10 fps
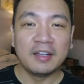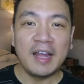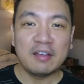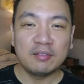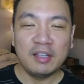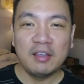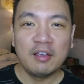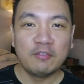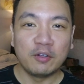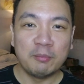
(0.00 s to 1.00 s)
And lastly,
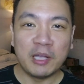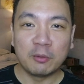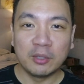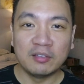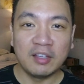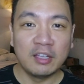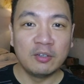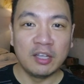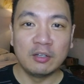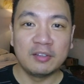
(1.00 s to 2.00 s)
for Megaworld's
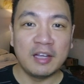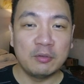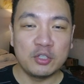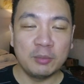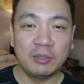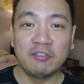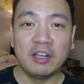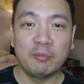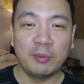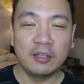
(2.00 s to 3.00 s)
Iloilo Township
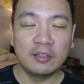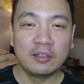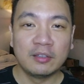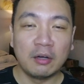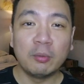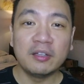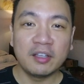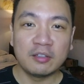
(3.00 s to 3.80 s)
Development, are 1